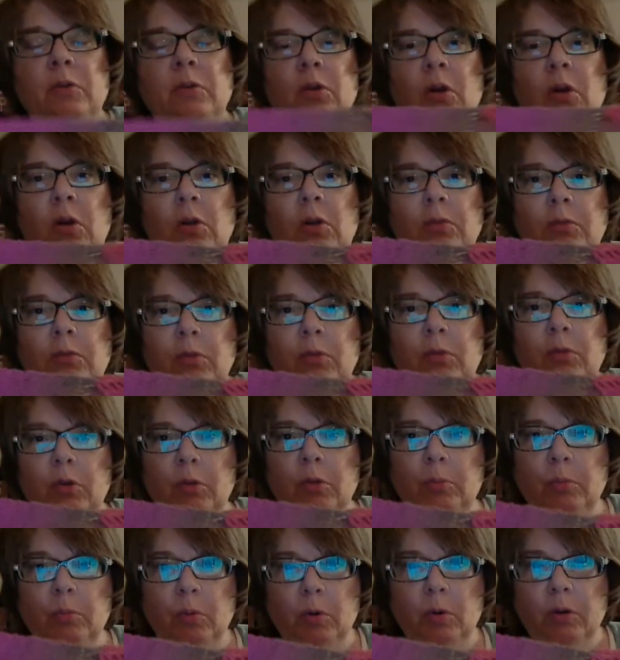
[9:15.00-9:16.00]
called for a
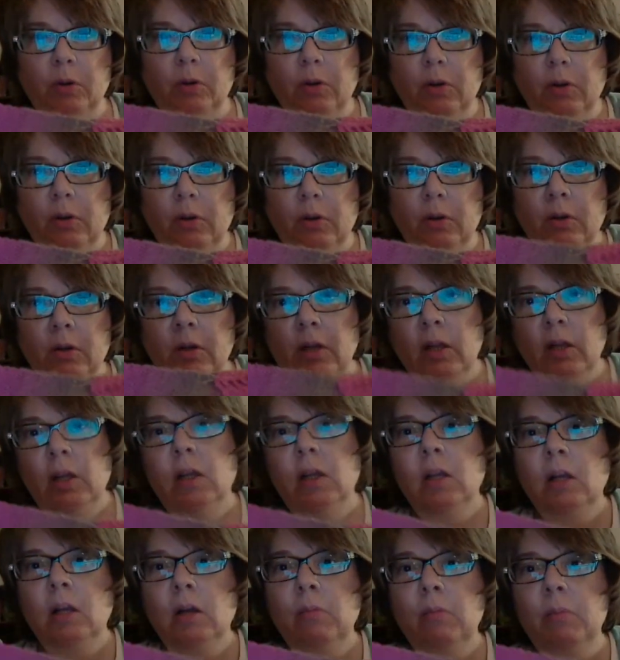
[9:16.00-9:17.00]
border,
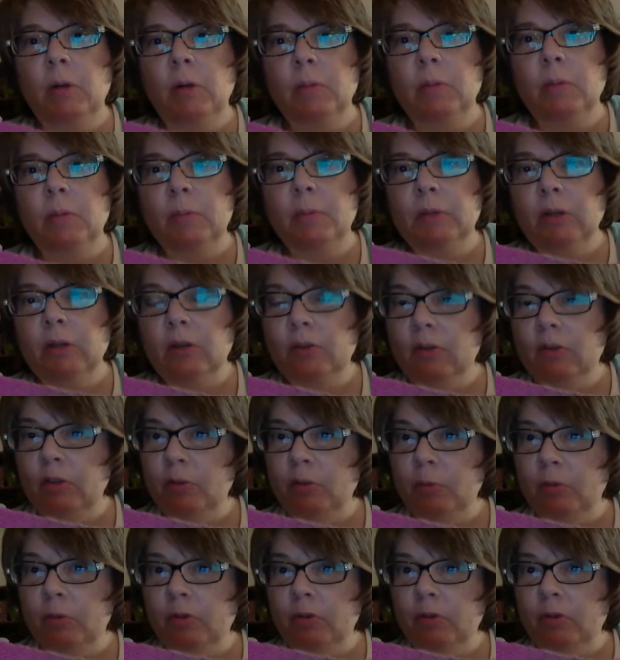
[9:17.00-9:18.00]
but because
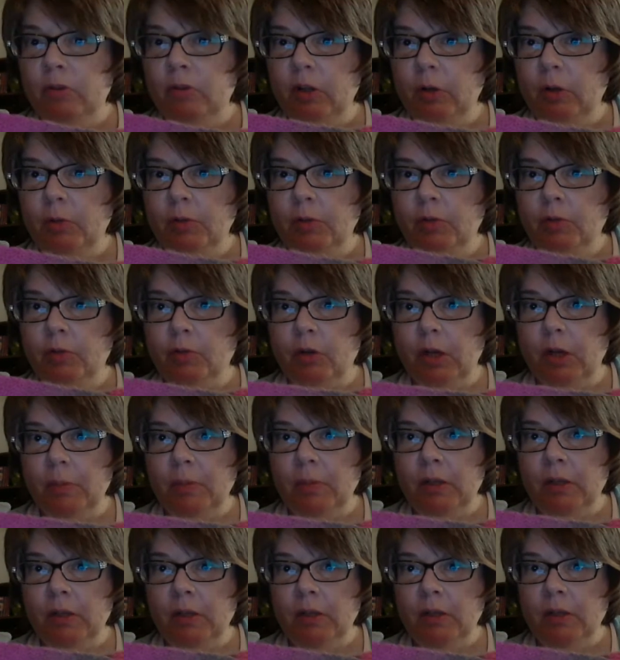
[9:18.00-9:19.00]
this was
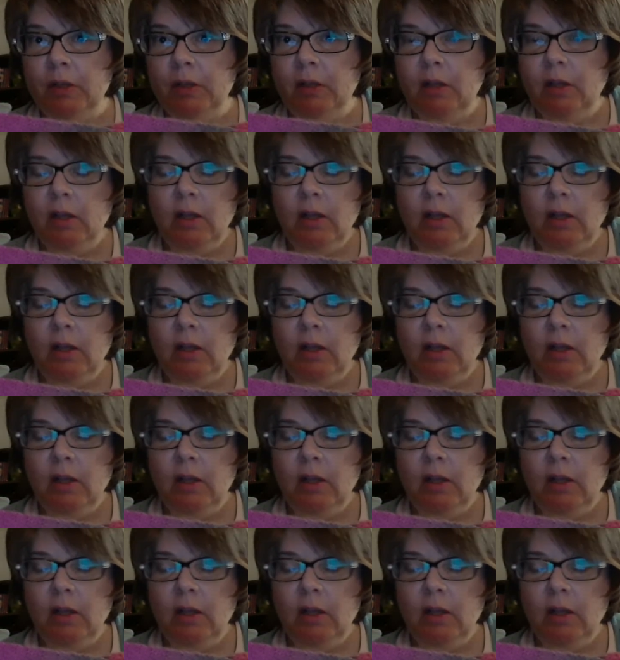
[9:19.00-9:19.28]
self-striping,